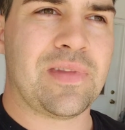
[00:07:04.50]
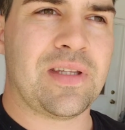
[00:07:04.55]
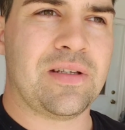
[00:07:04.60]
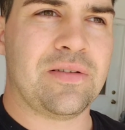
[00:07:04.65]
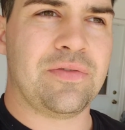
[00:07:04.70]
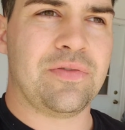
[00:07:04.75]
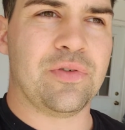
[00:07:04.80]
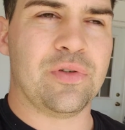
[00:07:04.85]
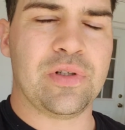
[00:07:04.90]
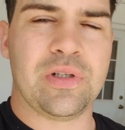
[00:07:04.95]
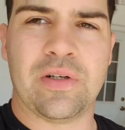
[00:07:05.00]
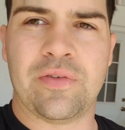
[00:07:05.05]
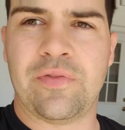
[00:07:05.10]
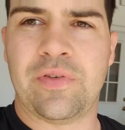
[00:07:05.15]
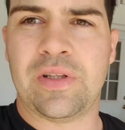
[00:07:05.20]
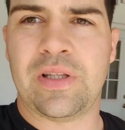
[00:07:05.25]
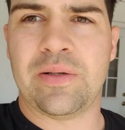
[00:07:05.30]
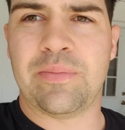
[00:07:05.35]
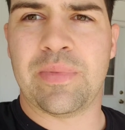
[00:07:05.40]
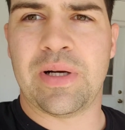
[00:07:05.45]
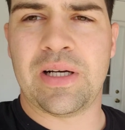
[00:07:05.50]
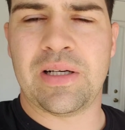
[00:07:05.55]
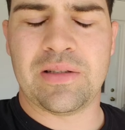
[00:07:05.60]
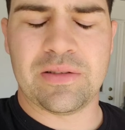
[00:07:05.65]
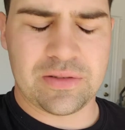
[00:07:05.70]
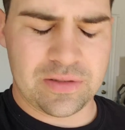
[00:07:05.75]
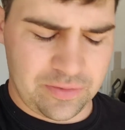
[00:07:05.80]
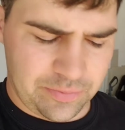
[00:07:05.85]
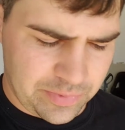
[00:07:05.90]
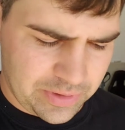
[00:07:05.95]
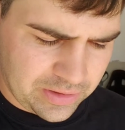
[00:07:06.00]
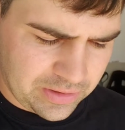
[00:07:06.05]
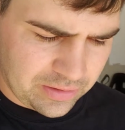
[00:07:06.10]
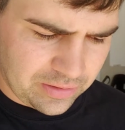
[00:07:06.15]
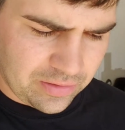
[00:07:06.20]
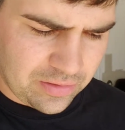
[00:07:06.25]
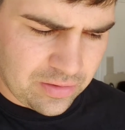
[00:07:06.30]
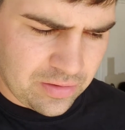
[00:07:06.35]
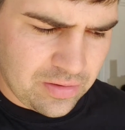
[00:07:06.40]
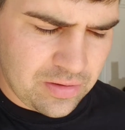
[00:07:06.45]
40 or 50 miles of me,
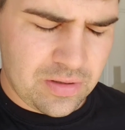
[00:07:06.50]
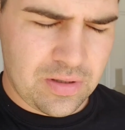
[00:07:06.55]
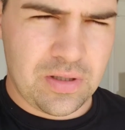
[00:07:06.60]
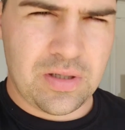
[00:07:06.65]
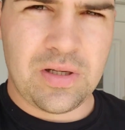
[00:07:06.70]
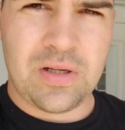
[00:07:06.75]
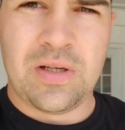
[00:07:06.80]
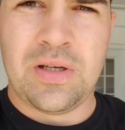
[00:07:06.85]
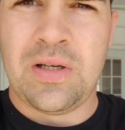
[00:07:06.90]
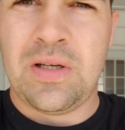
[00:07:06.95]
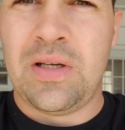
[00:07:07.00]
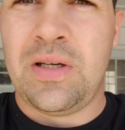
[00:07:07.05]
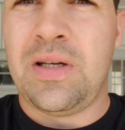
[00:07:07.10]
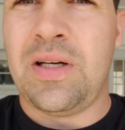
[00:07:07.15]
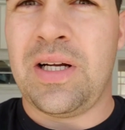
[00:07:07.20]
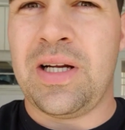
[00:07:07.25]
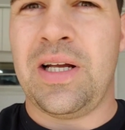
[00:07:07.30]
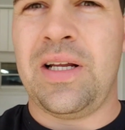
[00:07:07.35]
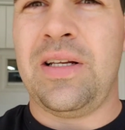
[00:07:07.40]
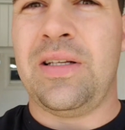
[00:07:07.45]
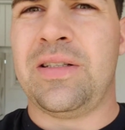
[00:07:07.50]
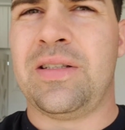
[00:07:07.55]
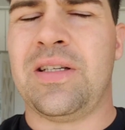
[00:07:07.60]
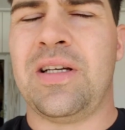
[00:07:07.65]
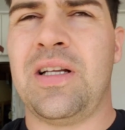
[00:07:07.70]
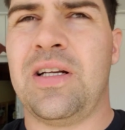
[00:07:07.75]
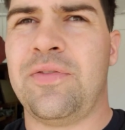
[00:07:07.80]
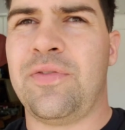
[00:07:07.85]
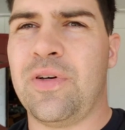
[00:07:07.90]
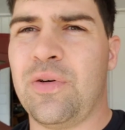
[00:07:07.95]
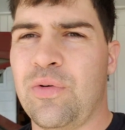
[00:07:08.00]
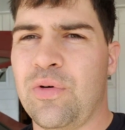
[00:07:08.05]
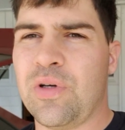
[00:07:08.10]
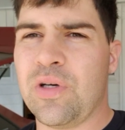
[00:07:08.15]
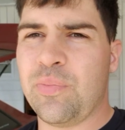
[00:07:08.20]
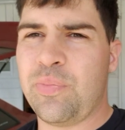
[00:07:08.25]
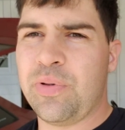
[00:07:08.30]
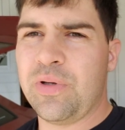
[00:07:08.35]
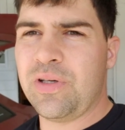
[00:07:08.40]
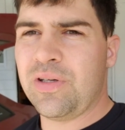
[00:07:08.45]
so I gotta decide if I want
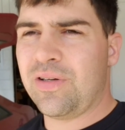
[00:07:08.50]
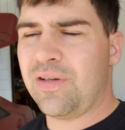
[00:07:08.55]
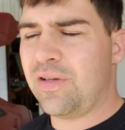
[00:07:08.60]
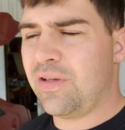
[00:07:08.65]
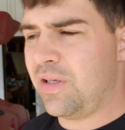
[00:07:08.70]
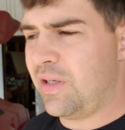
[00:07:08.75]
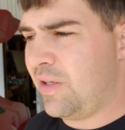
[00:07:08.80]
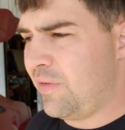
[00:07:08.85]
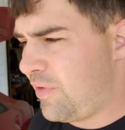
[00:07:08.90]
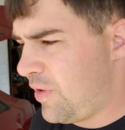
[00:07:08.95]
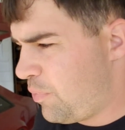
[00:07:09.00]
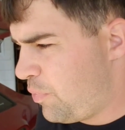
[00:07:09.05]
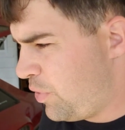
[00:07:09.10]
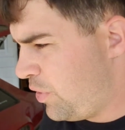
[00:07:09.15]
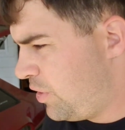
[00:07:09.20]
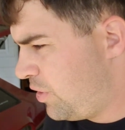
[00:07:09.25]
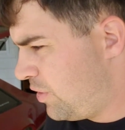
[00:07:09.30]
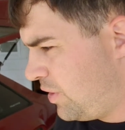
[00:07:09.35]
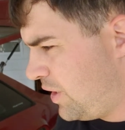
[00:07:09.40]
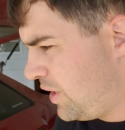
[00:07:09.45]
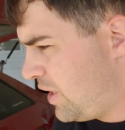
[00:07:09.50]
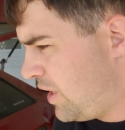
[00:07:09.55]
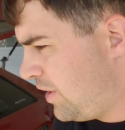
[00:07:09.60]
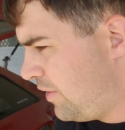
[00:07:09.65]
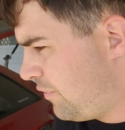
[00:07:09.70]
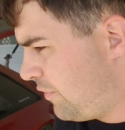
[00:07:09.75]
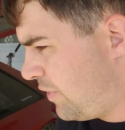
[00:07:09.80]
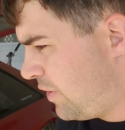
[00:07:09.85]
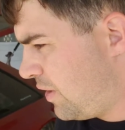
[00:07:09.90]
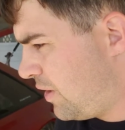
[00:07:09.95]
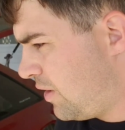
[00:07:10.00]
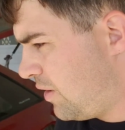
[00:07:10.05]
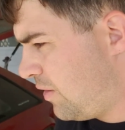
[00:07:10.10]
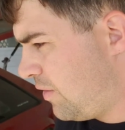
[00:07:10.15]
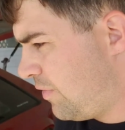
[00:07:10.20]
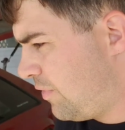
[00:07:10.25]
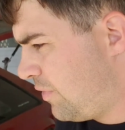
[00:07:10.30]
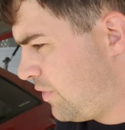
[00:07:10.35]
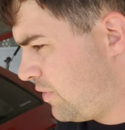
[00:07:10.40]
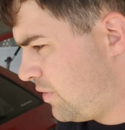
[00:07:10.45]
to put it on. If I put it on
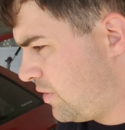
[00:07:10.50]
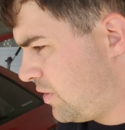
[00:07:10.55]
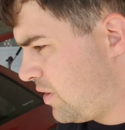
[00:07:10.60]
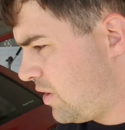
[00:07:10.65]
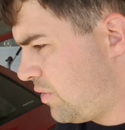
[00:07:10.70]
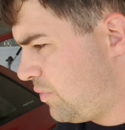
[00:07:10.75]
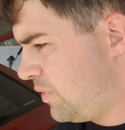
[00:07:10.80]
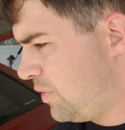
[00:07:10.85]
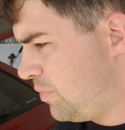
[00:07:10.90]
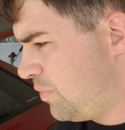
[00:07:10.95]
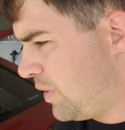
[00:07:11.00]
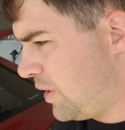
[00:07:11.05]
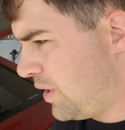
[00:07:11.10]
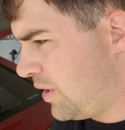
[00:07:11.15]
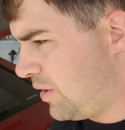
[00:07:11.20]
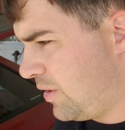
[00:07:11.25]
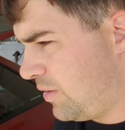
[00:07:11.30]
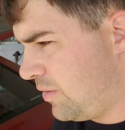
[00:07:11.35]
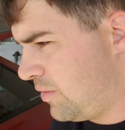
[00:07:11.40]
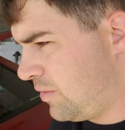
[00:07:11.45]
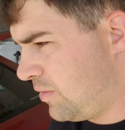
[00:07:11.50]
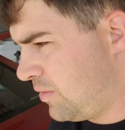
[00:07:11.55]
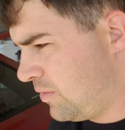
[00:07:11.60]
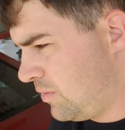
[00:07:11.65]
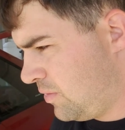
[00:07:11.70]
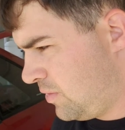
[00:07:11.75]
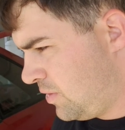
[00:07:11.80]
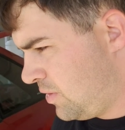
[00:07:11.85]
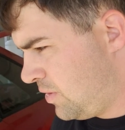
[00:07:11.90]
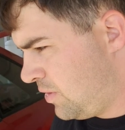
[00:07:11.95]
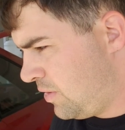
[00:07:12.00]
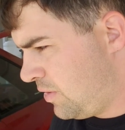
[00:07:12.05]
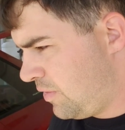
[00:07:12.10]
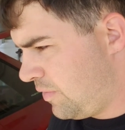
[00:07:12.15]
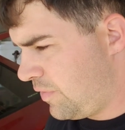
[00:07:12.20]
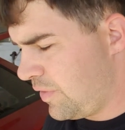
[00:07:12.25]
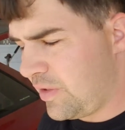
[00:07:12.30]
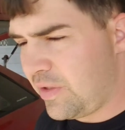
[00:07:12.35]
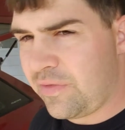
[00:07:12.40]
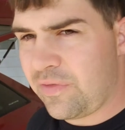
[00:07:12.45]
E85, I'll be buying
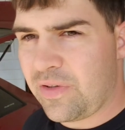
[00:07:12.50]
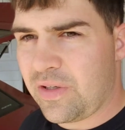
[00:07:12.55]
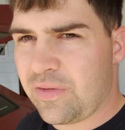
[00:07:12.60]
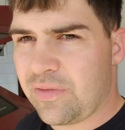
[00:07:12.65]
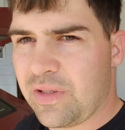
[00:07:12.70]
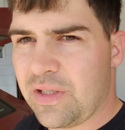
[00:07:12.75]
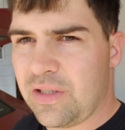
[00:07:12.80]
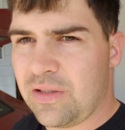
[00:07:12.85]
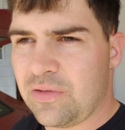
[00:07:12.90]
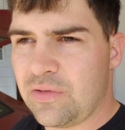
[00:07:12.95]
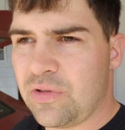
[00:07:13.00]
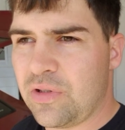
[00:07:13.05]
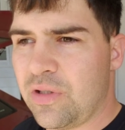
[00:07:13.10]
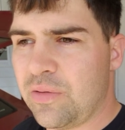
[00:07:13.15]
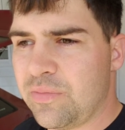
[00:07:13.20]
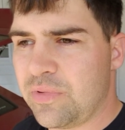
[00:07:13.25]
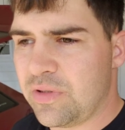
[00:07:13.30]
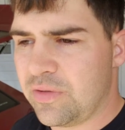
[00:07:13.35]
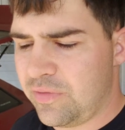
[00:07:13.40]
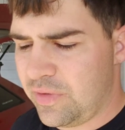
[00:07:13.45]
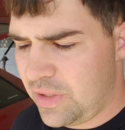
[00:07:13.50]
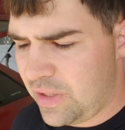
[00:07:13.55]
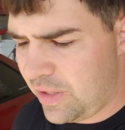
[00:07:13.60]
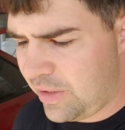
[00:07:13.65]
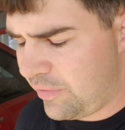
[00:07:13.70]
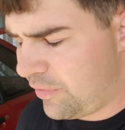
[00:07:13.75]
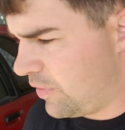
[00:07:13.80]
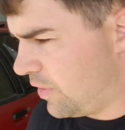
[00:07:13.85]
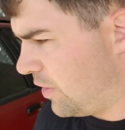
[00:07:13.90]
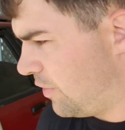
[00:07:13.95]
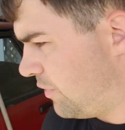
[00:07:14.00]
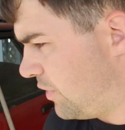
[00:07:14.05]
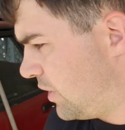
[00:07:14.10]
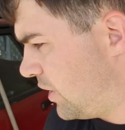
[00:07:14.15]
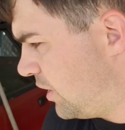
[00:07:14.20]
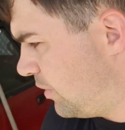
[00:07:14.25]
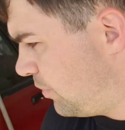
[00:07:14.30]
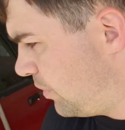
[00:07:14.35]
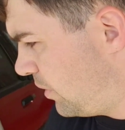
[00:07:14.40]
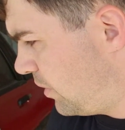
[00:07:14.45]
55-gallon drums of E85 to
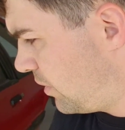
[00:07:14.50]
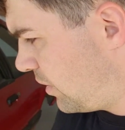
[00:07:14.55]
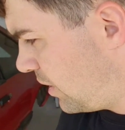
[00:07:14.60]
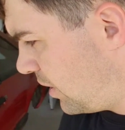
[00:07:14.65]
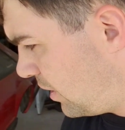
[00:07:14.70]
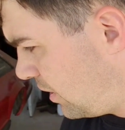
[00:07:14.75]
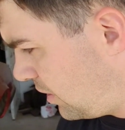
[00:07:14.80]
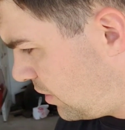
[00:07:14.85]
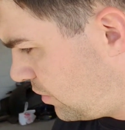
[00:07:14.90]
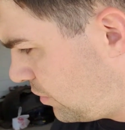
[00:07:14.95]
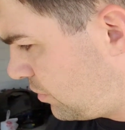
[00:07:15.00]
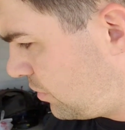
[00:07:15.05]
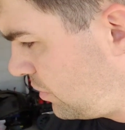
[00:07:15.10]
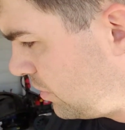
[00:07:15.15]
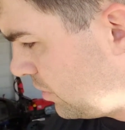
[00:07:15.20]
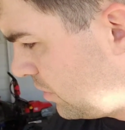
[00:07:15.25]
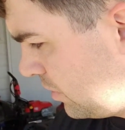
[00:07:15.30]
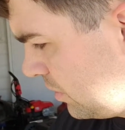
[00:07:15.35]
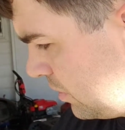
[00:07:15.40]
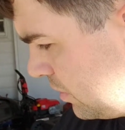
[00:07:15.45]
keep here at the house.